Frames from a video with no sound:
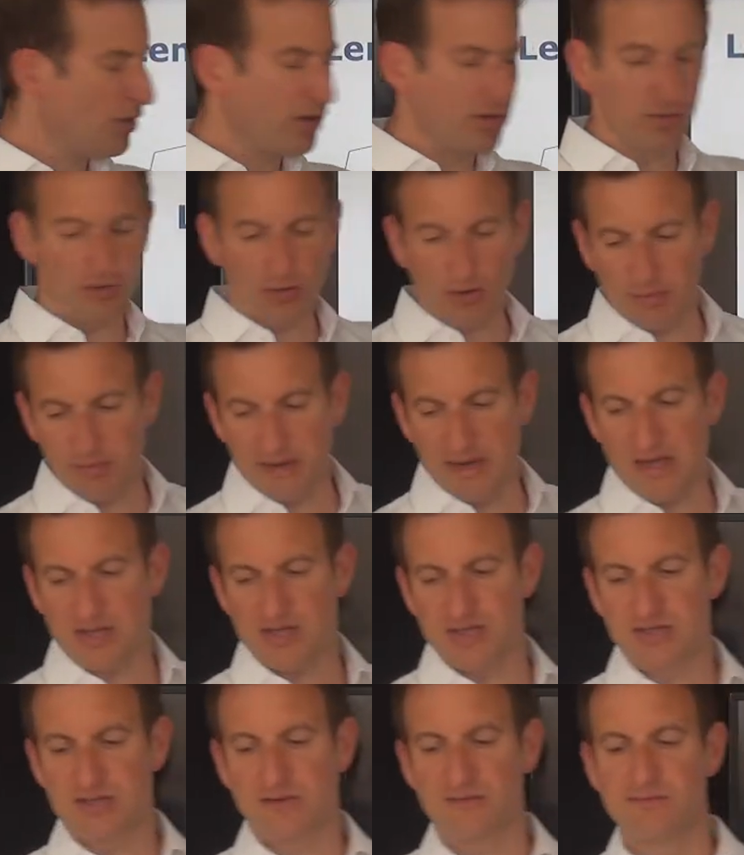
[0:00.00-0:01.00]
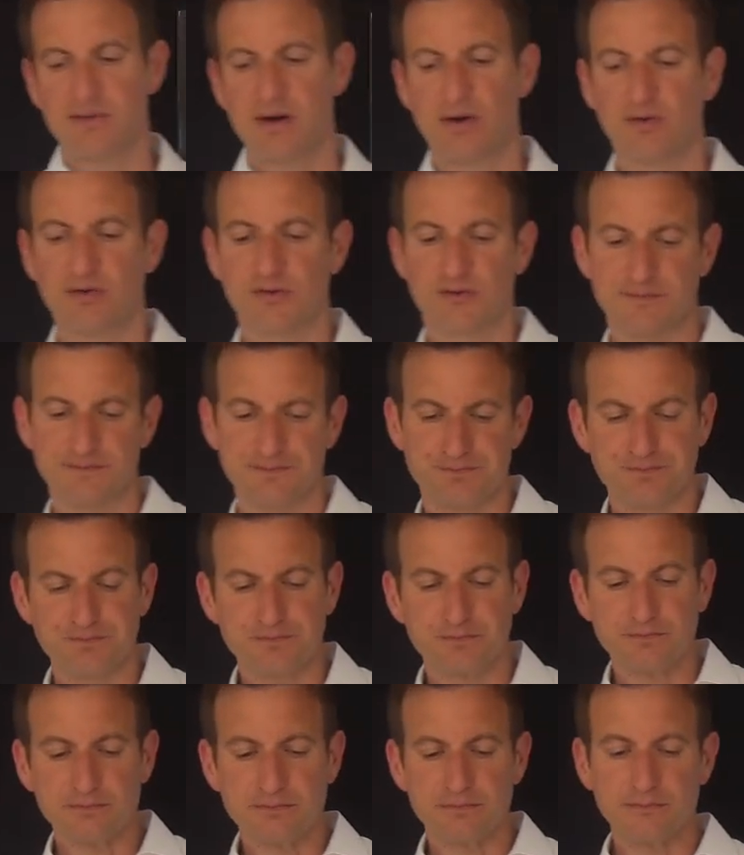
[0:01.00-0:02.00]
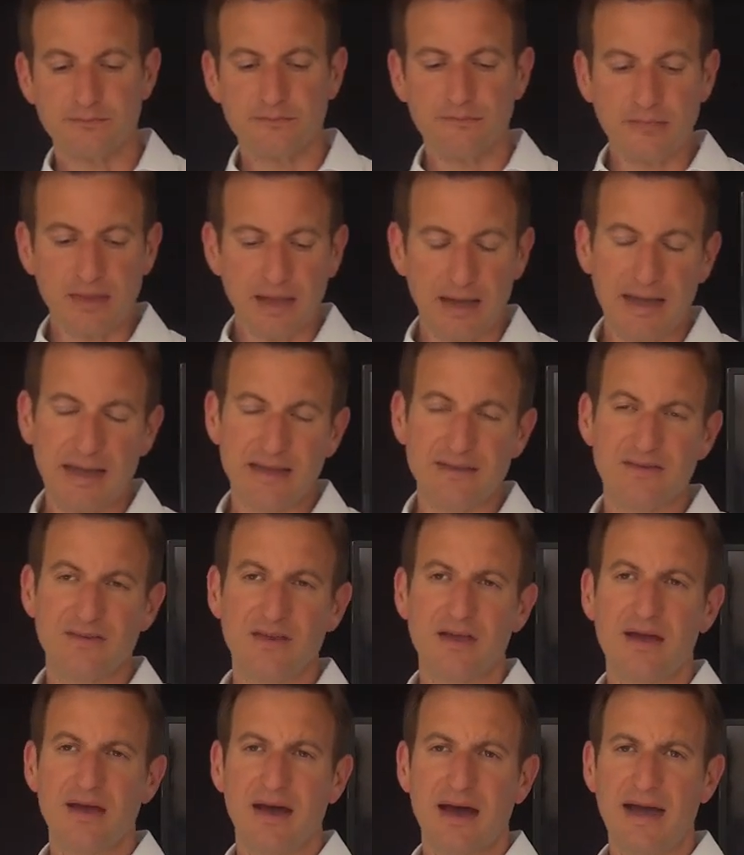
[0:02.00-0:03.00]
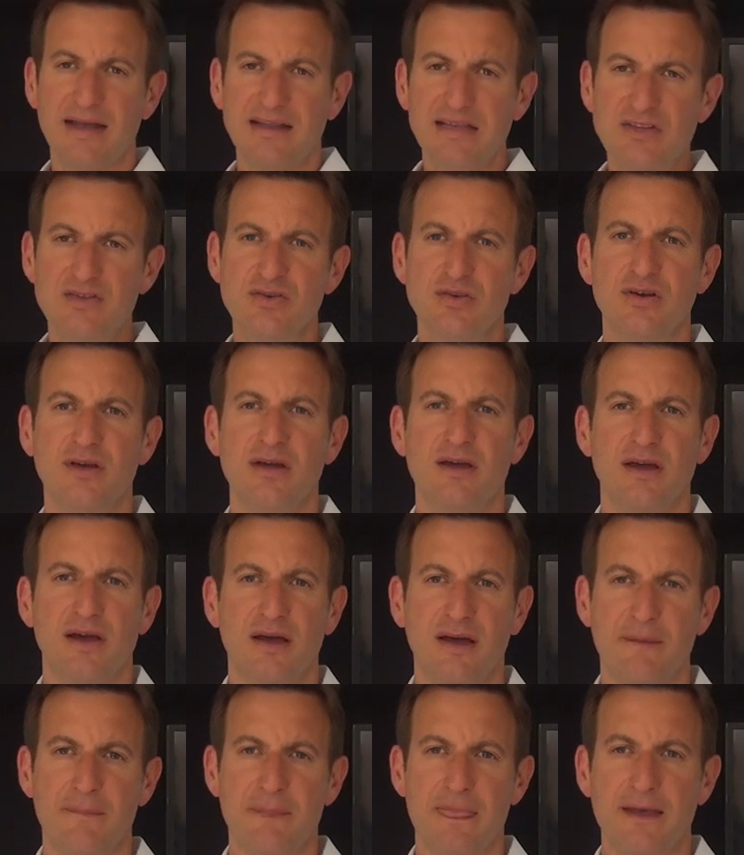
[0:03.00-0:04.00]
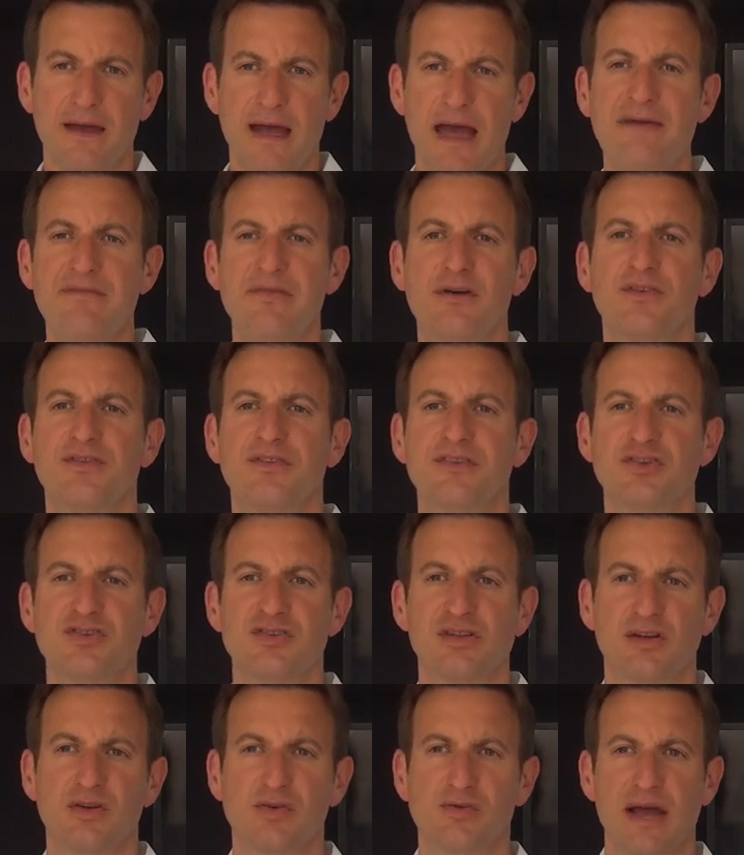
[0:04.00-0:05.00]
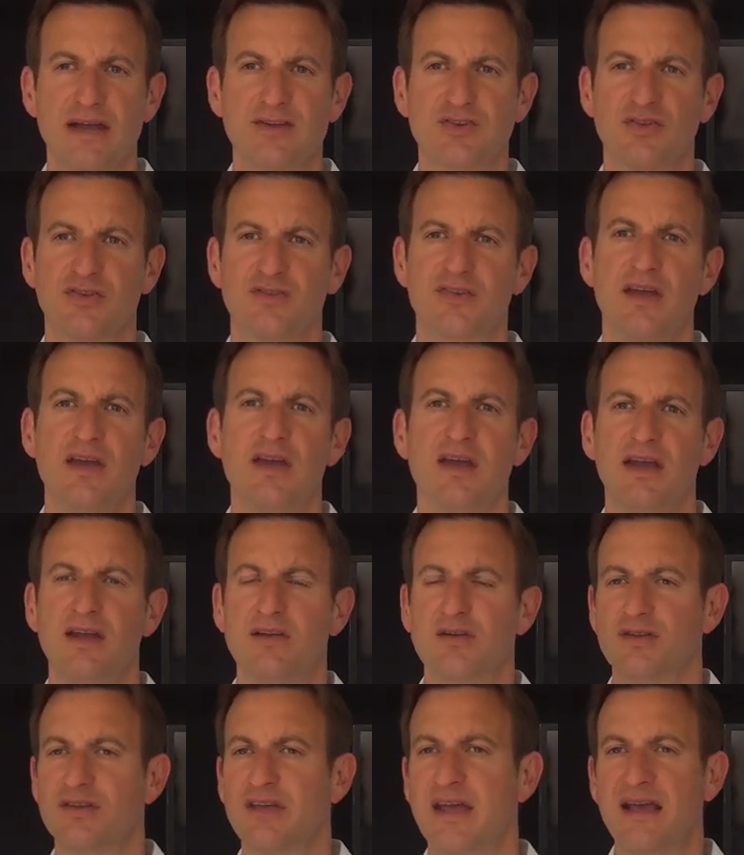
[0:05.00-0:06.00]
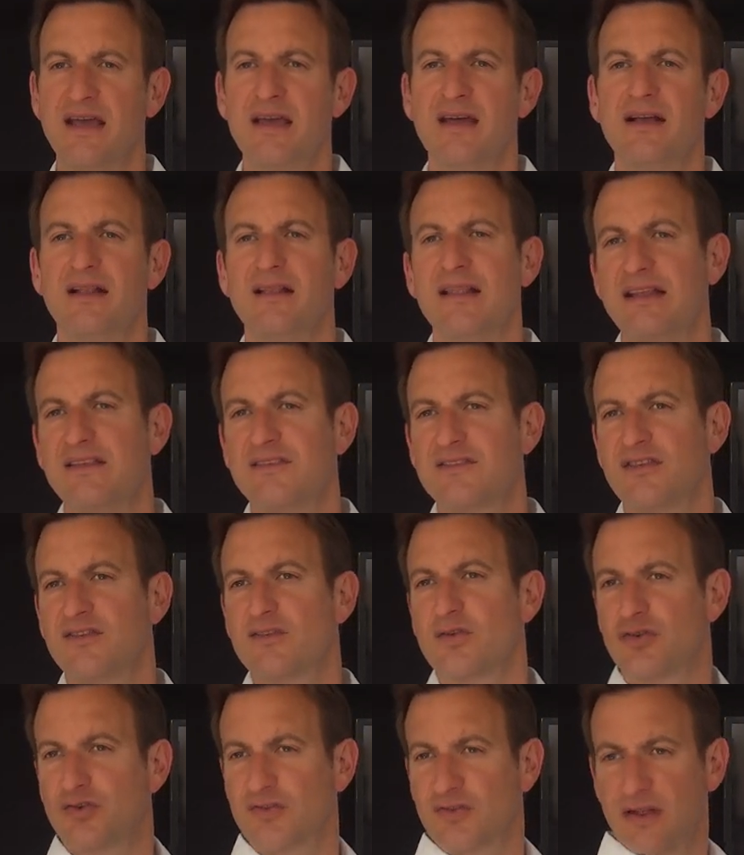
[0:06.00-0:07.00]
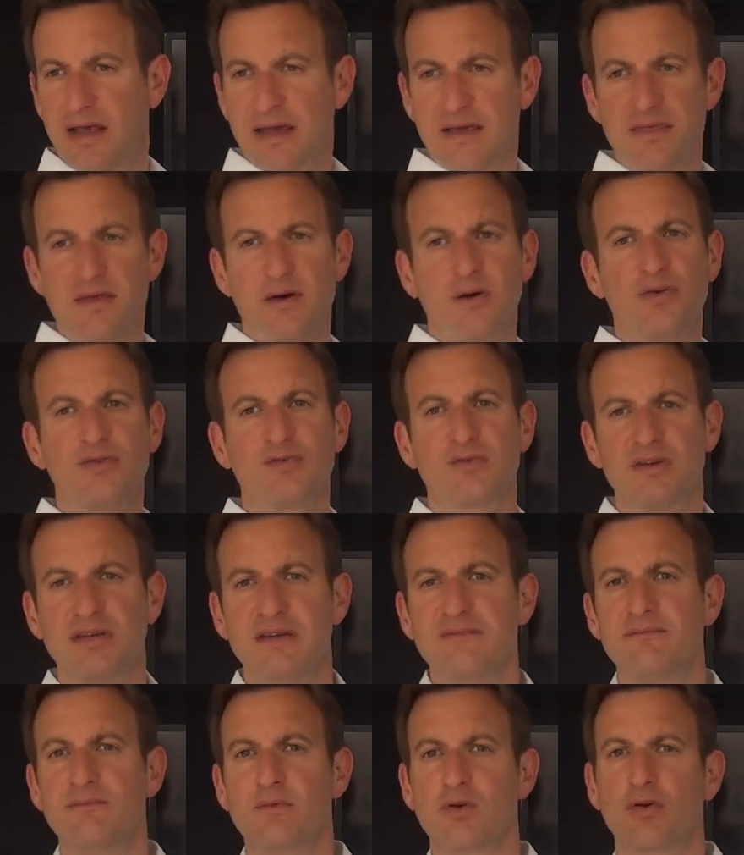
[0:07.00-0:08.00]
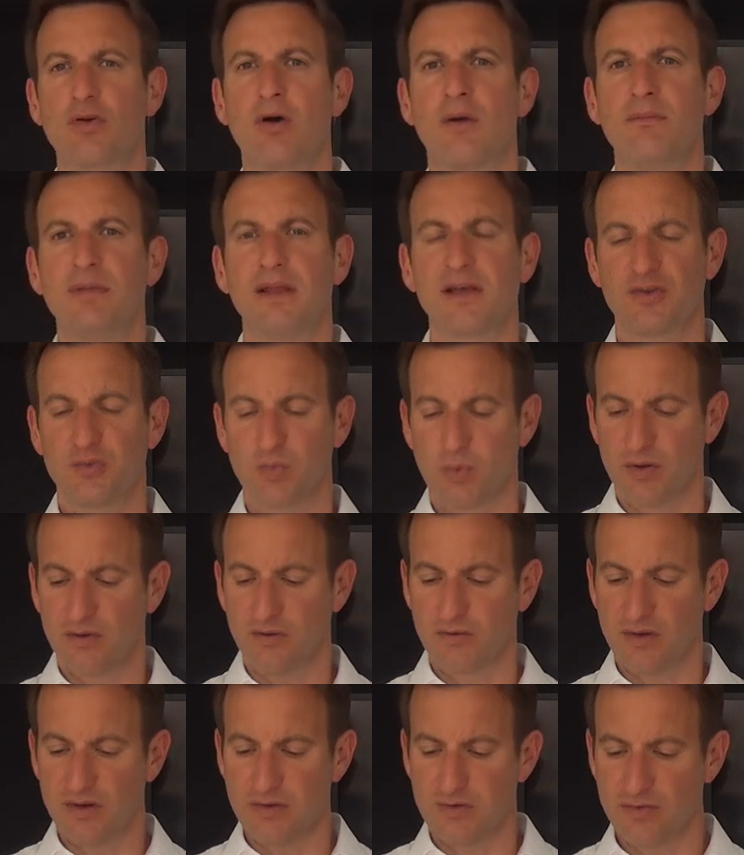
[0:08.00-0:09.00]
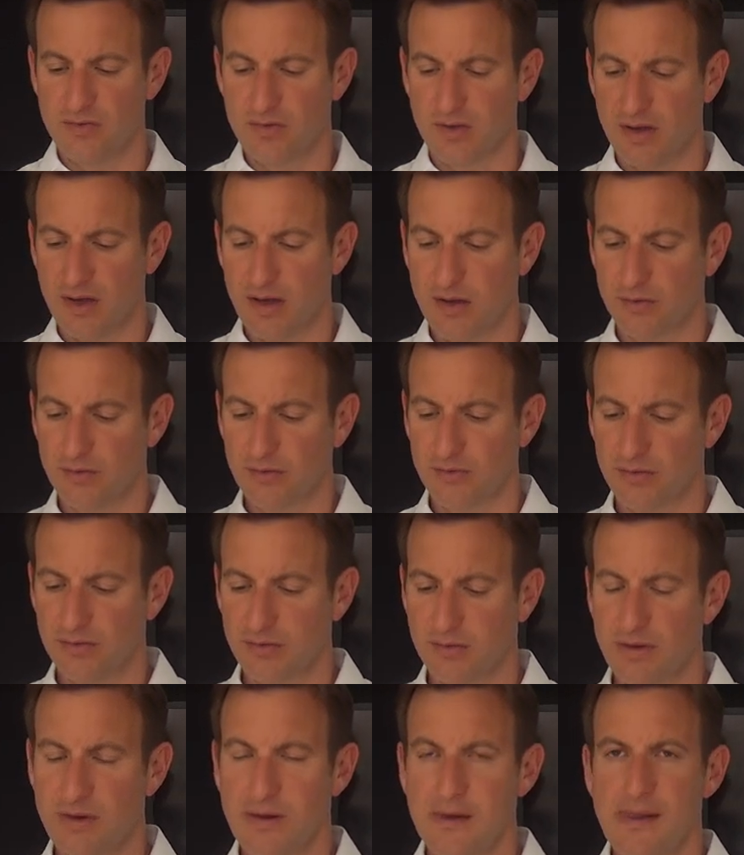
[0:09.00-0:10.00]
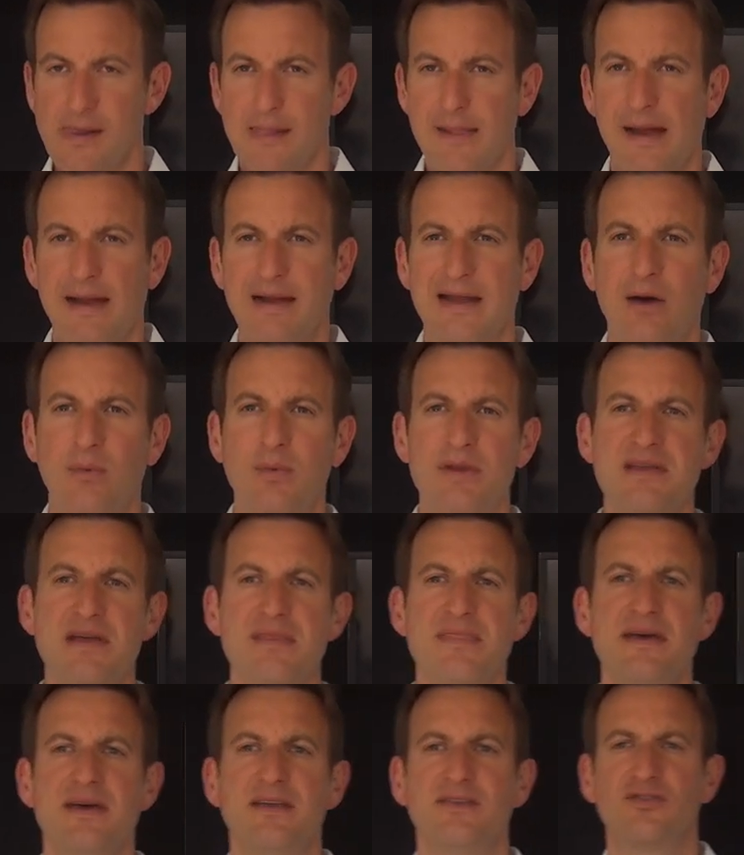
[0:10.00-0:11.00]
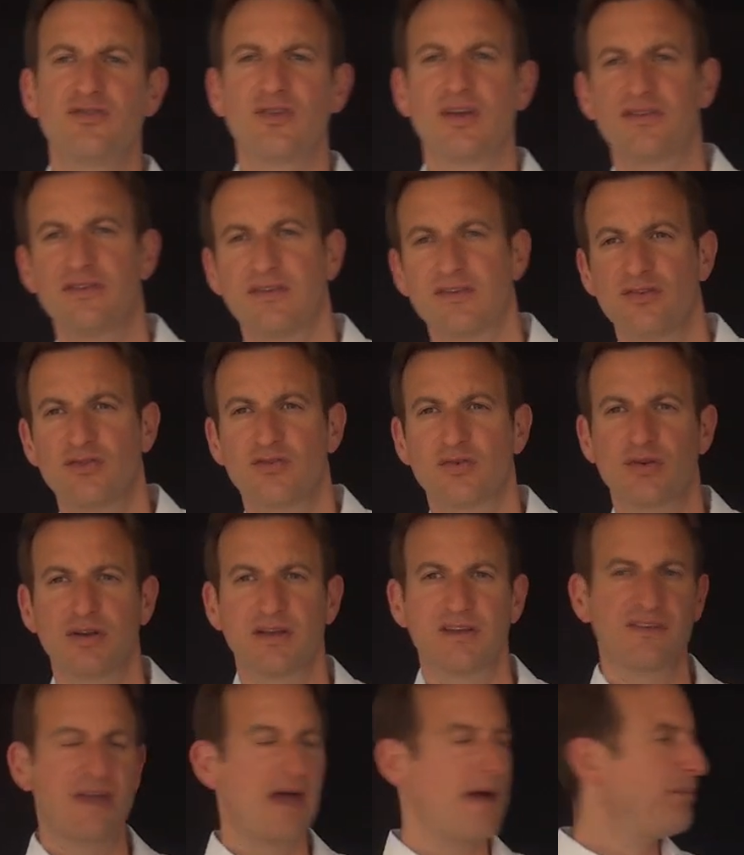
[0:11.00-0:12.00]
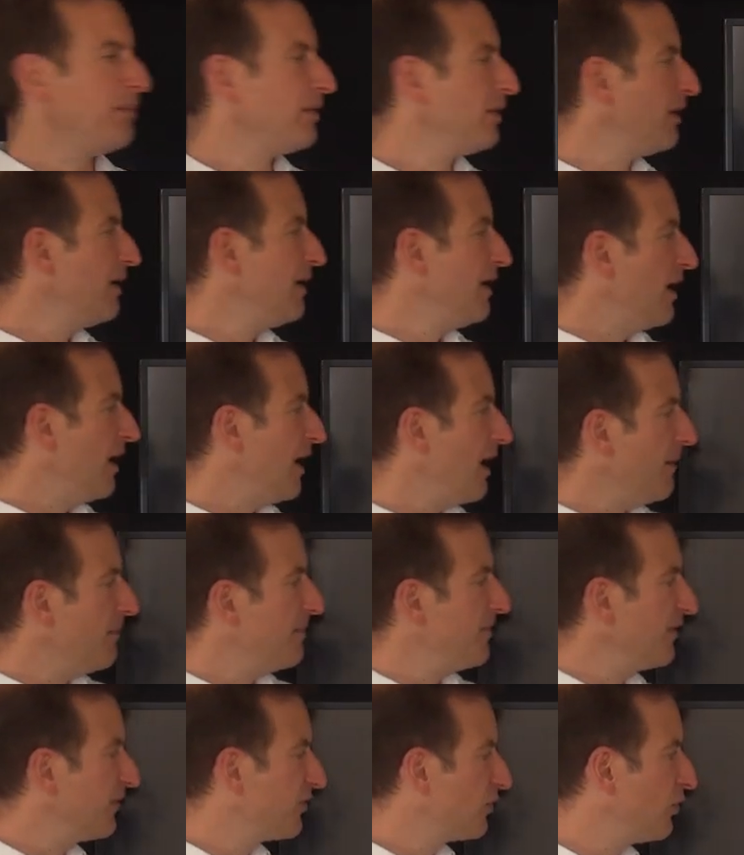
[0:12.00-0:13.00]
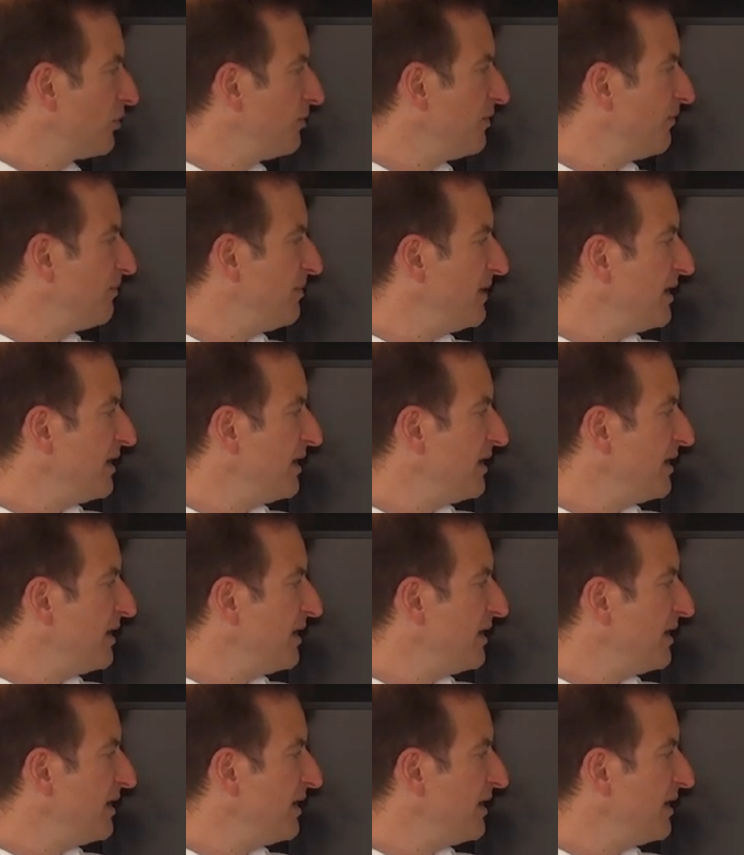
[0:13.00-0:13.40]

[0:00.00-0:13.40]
one, or combinations of both. And I need to have those additional corrections in order to take lens distortion like those or even more complex ones into account. And how we did this, just as a short example, this could have